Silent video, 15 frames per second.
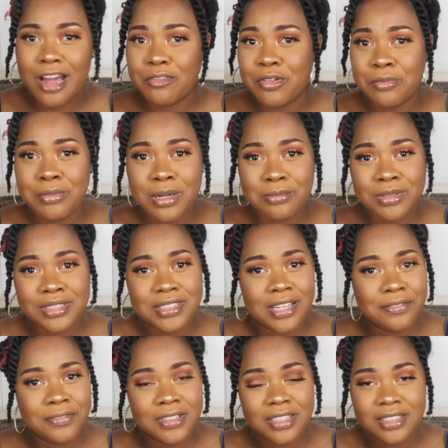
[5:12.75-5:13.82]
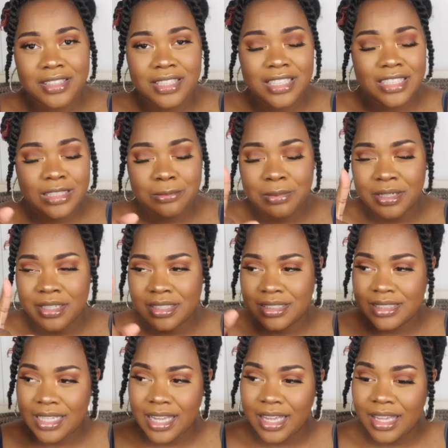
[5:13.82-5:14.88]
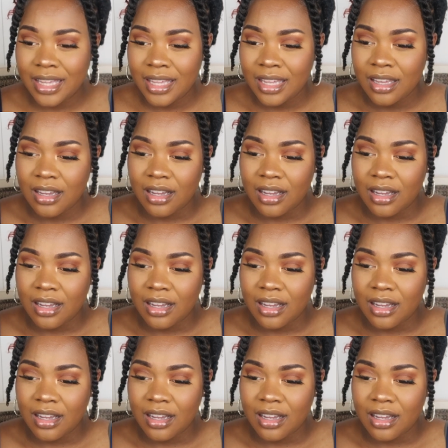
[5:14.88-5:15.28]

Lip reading: I remember definitely experienced that